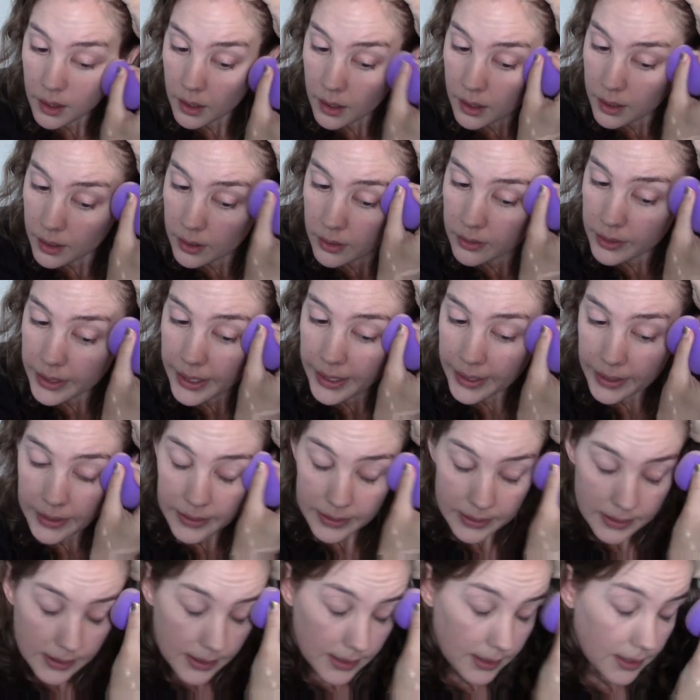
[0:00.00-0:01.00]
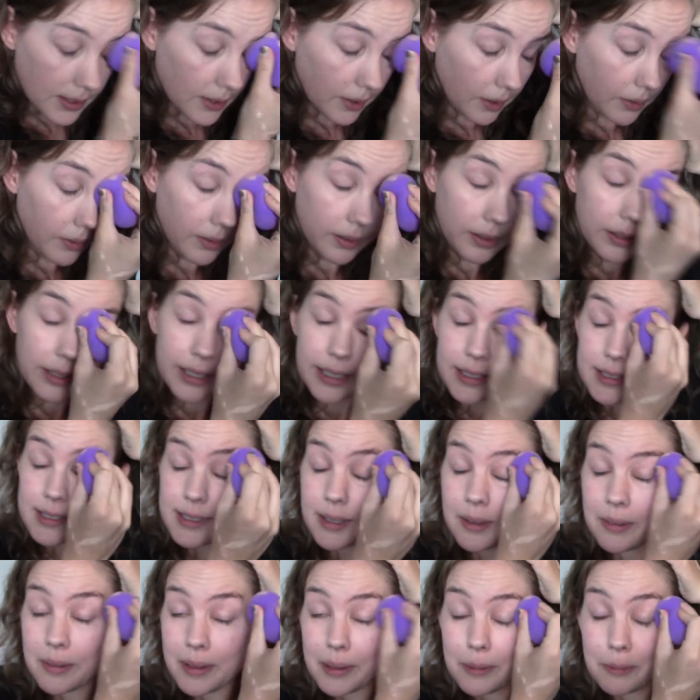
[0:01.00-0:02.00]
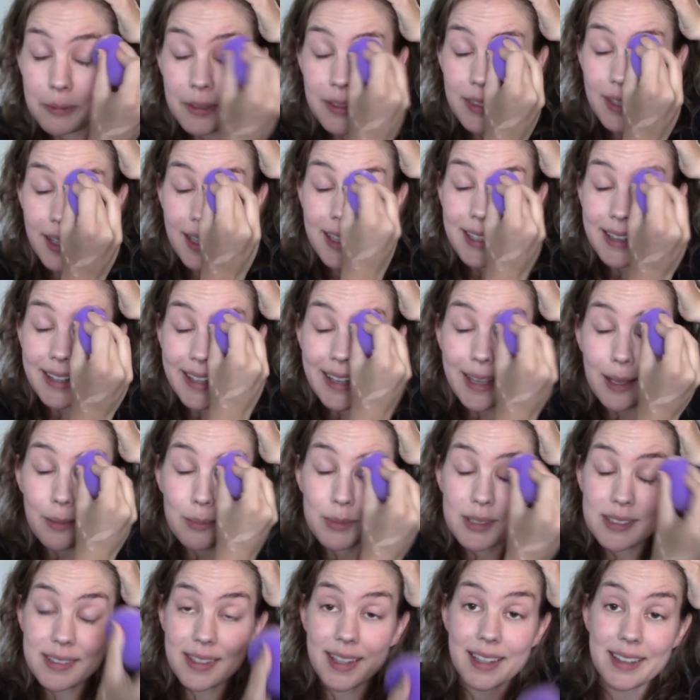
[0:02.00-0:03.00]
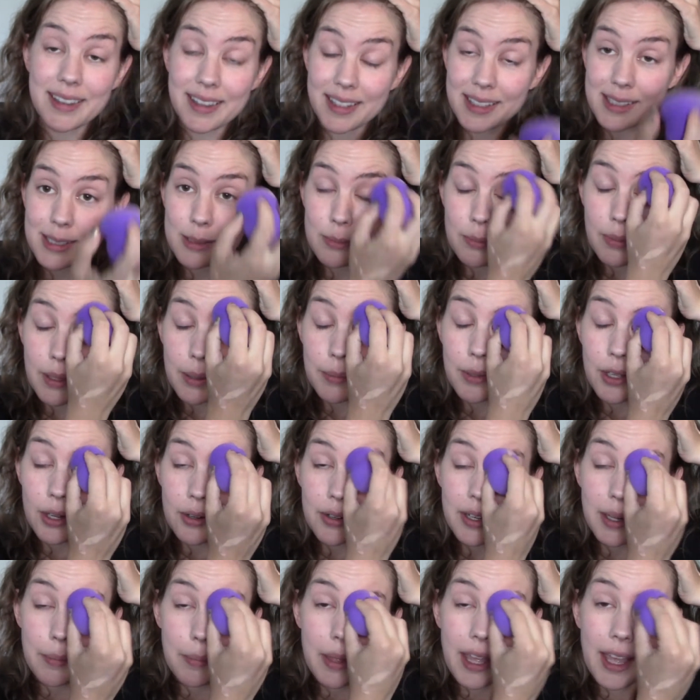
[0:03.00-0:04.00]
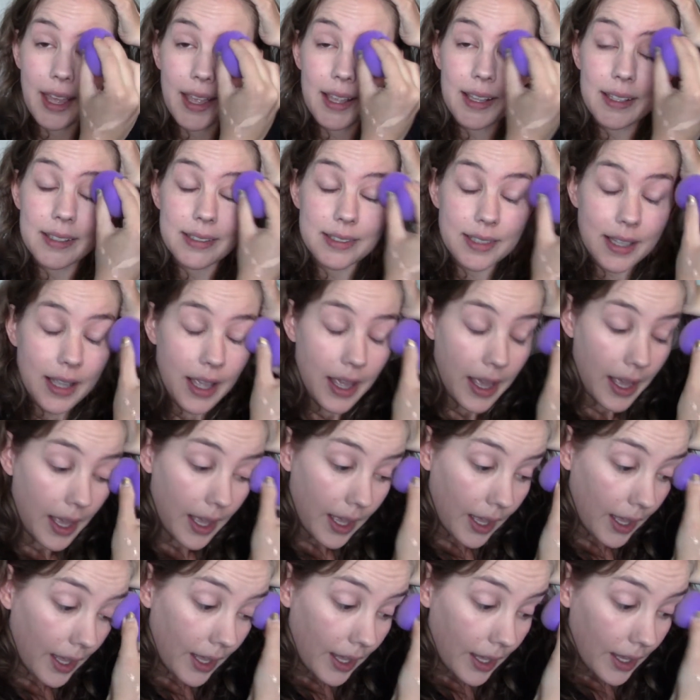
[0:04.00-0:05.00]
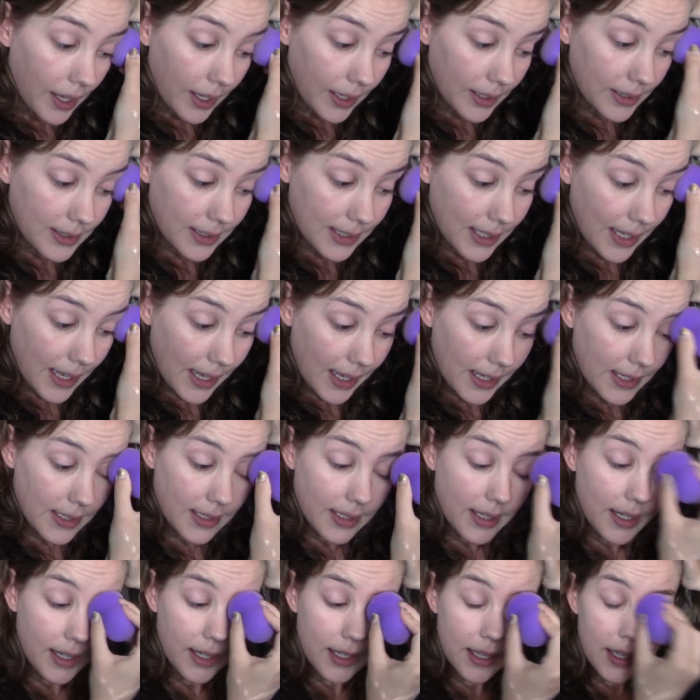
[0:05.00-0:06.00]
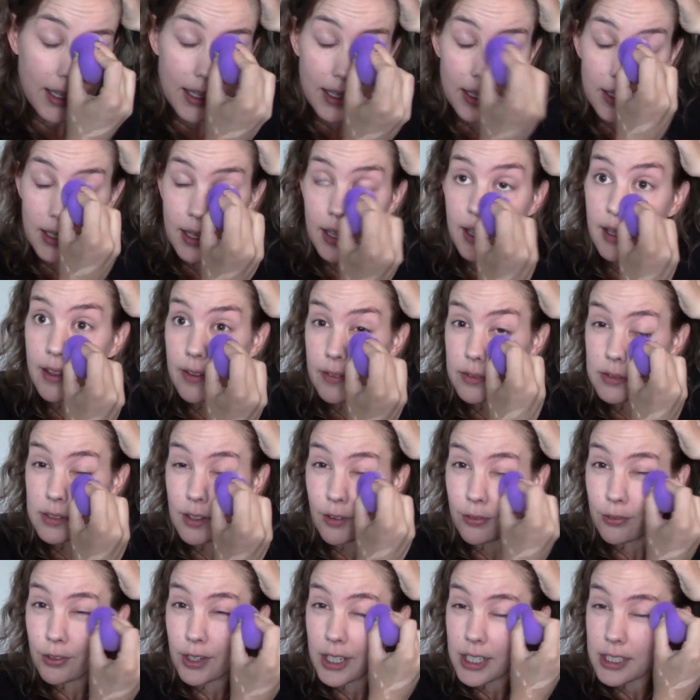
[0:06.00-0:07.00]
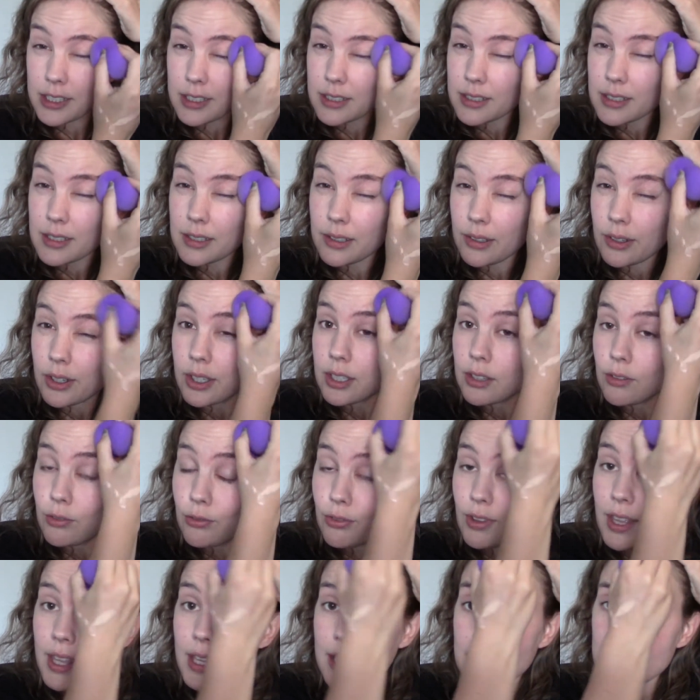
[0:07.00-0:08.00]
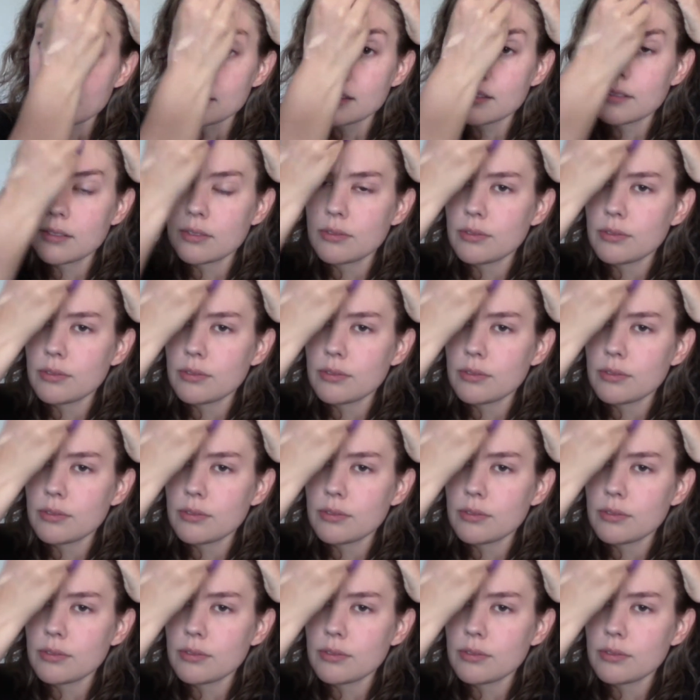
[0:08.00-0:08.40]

Okay, so let's go in with the claims that this BB cream has. It says it gives a fresh looked face.